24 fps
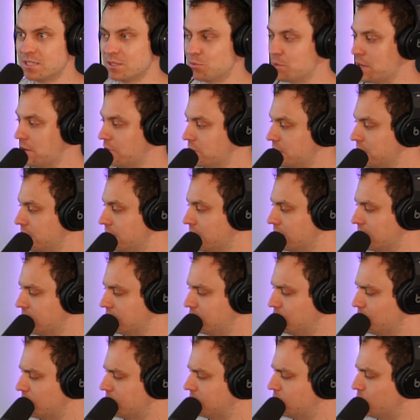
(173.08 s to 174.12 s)
think we ever did,
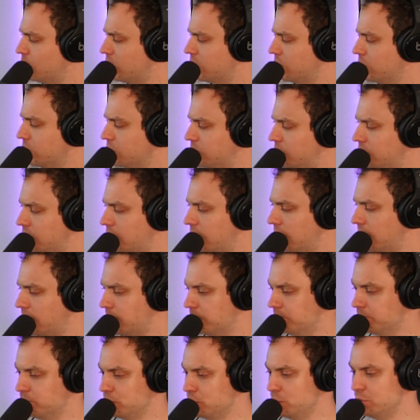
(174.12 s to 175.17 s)
unless you went to one of those
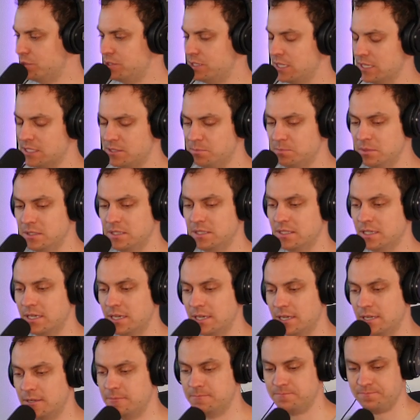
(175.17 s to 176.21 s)
um, UCSB.
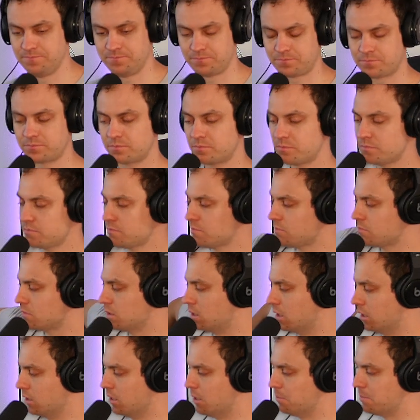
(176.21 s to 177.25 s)
Uh,
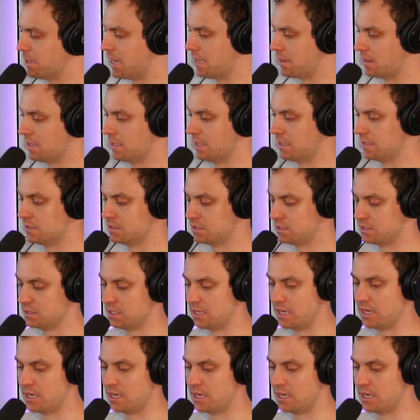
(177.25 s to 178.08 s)
alumni things.